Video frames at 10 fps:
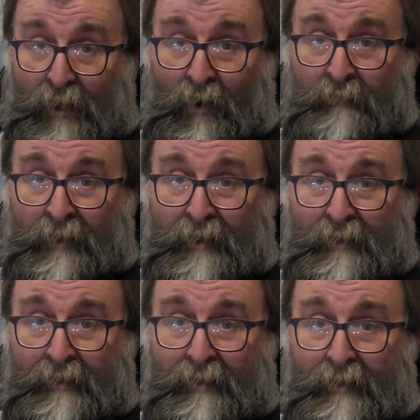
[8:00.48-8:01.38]
time,
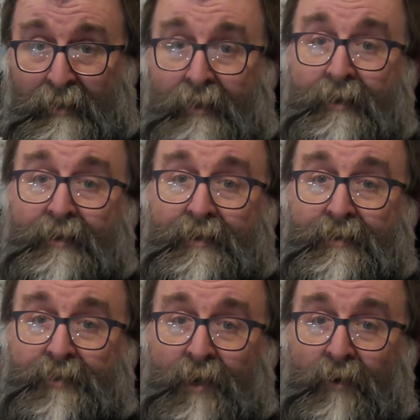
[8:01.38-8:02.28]

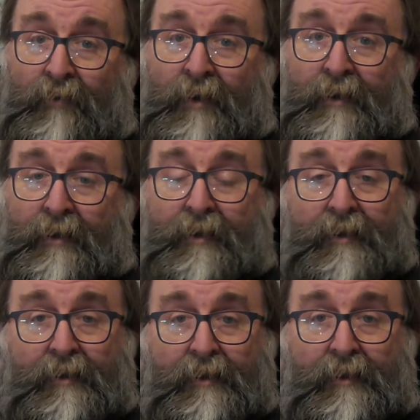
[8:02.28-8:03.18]
so
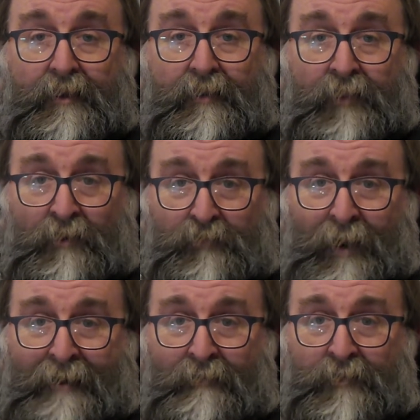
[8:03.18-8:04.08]
those
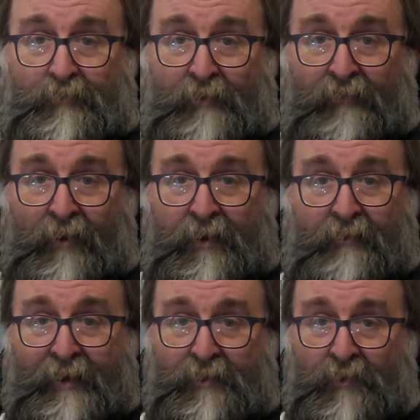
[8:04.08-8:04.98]
barrels provide a
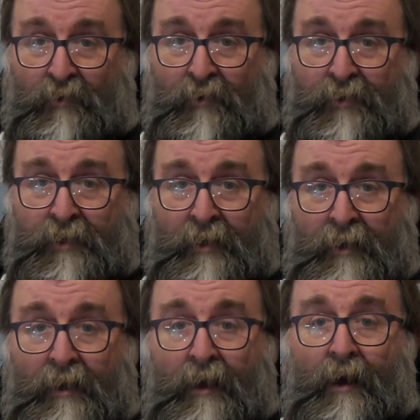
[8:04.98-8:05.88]
great source
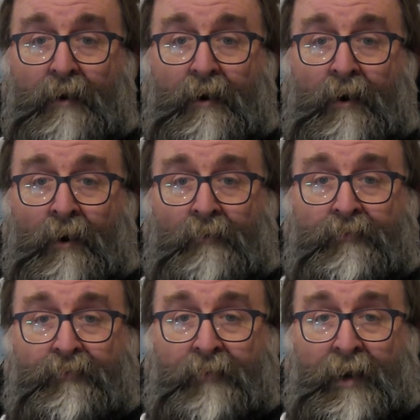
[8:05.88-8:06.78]
of
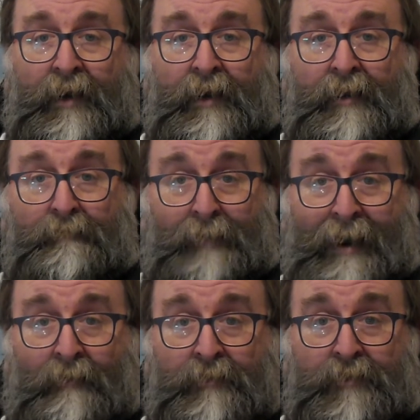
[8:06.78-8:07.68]

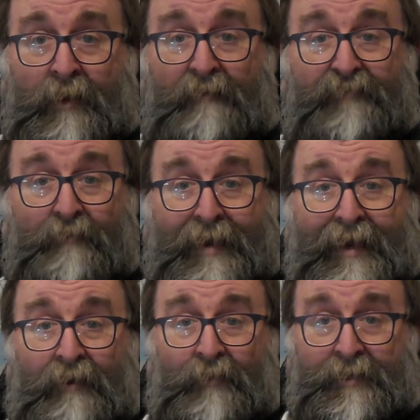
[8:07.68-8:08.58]
barrels for
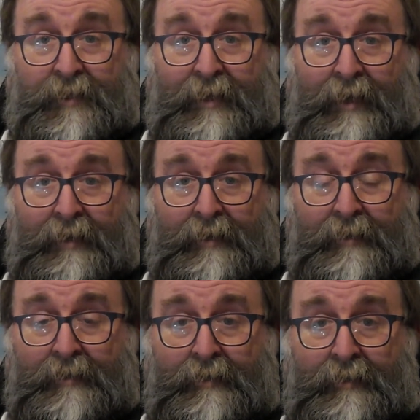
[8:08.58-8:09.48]
making whisky.
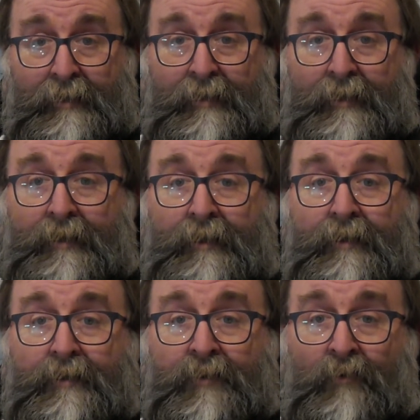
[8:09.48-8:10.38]

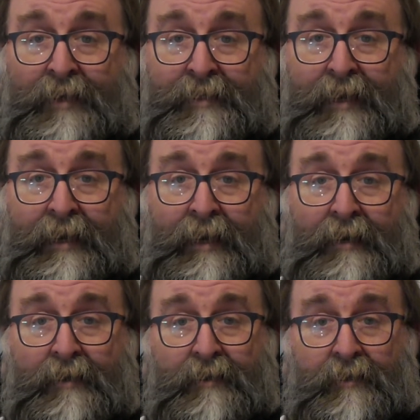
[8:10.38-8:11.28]
The whisky
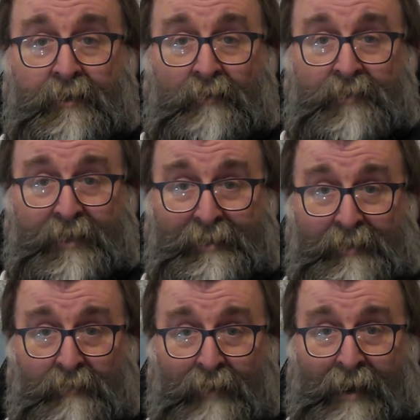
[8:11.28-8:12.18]
goes
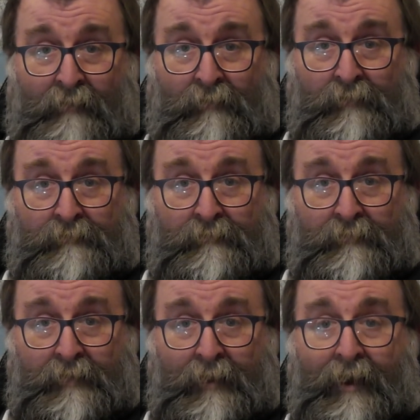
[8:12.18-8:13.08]
into the barrel
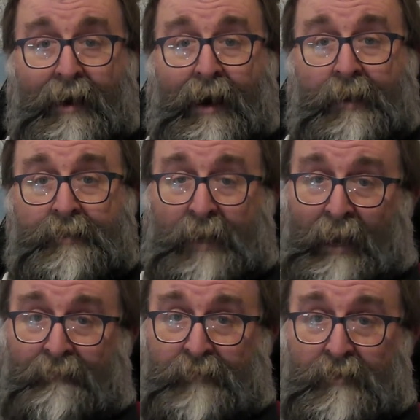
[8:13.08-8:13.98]
and is
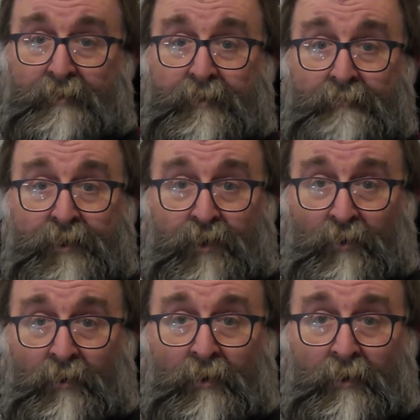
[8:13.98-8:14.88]
left to
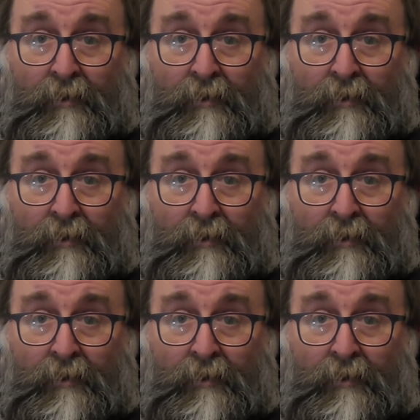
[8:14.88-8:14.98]
mature.